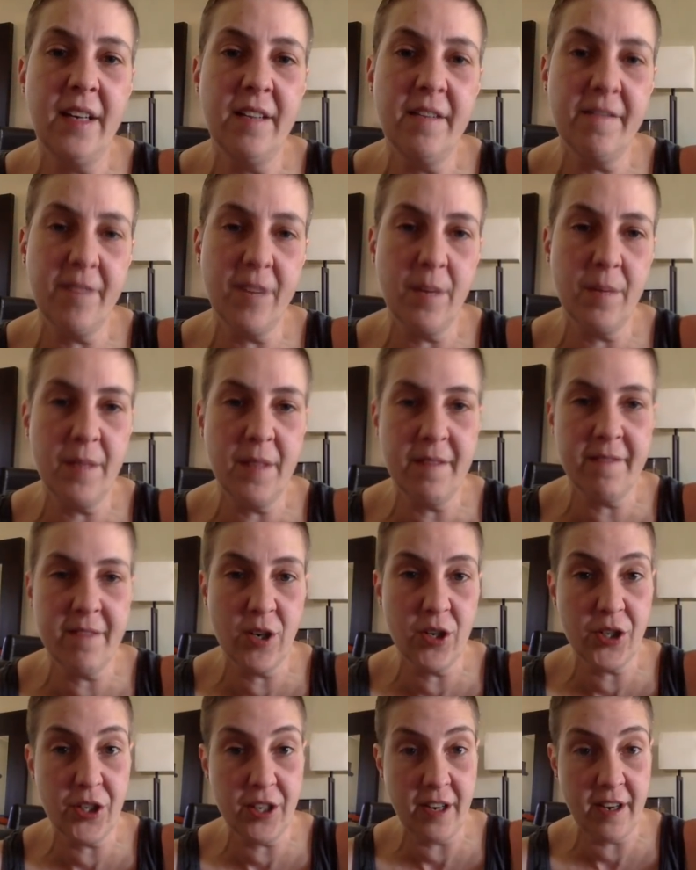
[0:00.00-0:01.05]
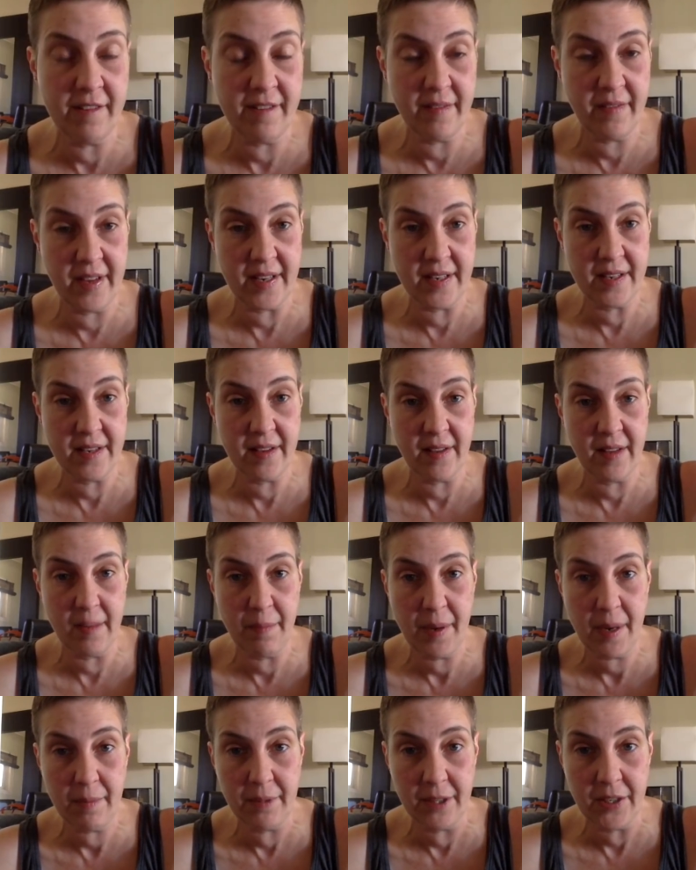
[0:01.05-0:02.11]
confirmed the version of events that they
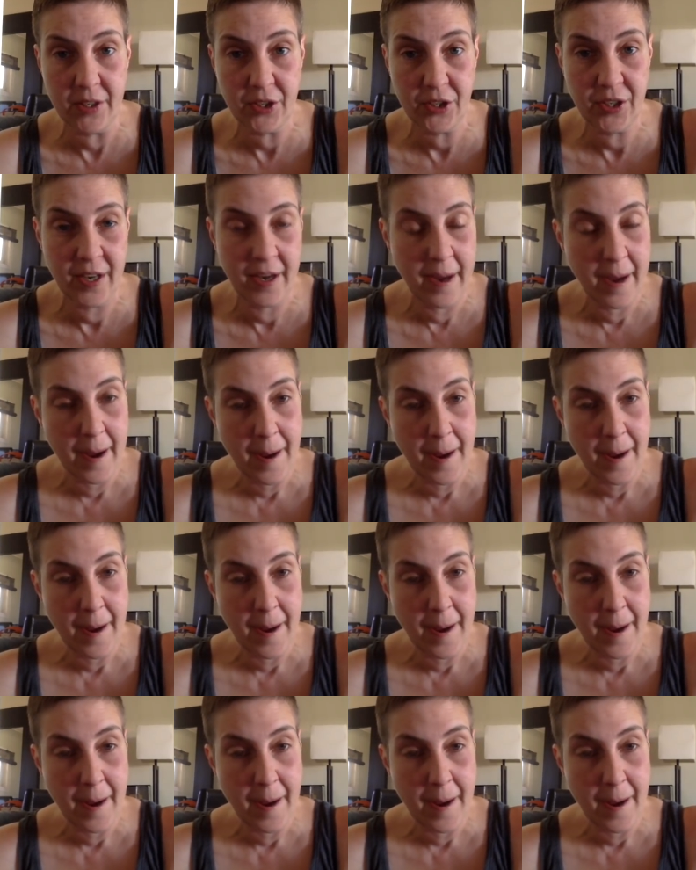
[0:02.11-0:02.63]
published.